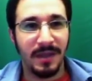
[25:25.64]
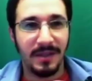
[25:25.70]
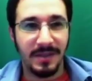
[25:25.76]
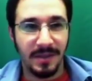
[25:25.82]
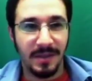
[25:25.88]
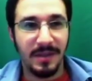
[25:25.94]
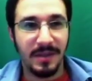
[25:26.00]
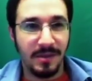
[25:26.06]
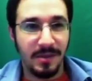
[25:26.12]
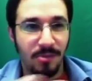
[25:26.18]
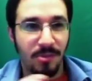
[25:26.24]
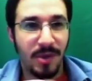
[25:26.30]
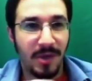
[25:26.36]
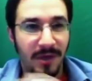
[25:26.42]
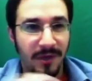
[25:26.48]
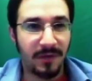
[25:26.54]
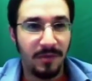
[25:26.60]
it's a
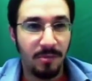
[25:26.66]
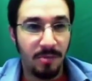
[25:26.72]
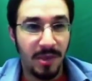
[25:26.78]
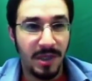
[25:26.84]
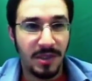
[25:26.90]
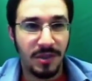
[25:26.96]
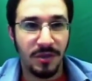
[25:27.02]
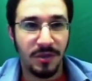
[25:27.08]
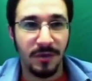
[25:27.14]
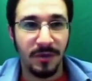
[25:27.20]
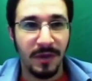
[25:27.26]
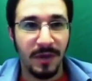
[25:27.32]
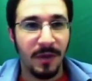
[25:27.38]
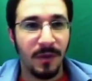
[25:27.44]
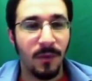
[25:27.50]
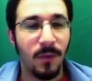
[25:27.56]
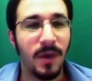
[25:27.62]
part of the picture.
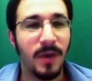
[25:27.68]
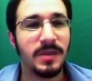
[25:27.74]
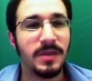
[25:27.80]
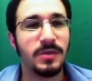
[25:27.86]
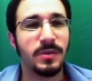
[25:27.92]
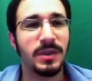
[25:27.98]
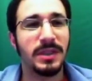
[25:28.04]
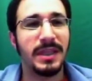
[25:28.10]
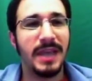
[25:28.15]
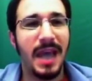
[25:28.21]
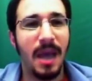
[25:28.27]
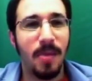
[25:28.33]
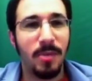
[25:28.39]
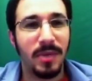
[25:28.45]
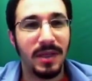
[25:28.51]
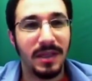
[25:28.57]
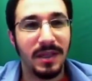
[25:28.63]
What is really
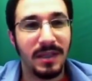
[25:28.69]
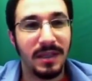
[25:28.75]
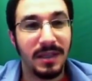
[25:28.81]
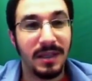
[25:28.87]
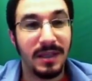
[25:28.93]
happening